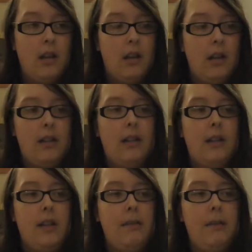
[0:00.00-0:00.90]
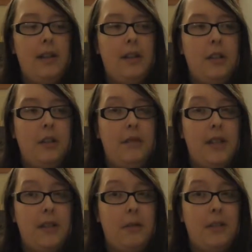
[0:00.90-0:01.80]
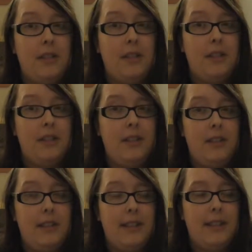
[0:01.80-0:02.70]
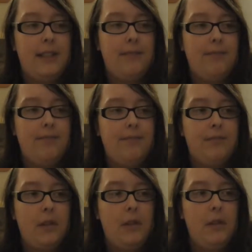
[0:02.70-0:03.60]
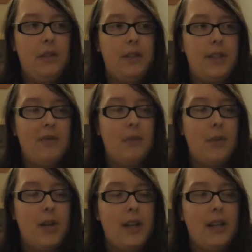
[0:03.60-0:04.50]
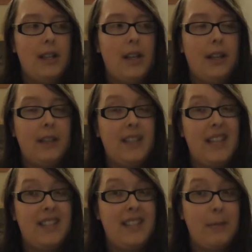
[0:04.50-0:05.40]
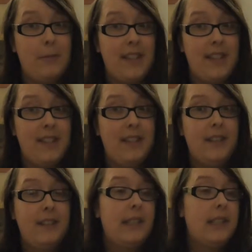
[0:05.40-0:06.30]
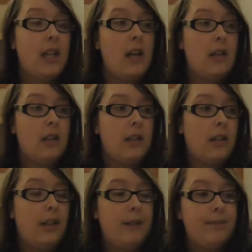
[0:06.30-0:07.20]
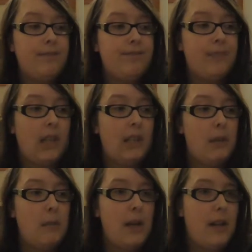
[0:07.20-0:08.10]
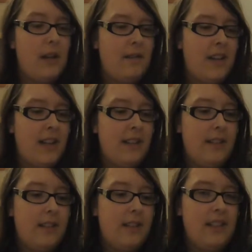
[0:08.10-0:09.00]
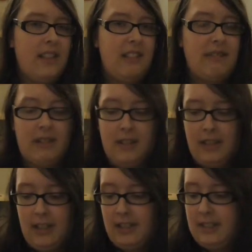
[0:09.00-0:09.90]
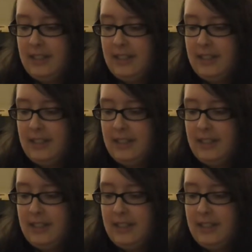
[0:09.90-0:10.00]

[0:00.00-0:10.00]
Again, we had a total of 10 questions to ask him. First set were mine and the second set was his. I did mine in advance because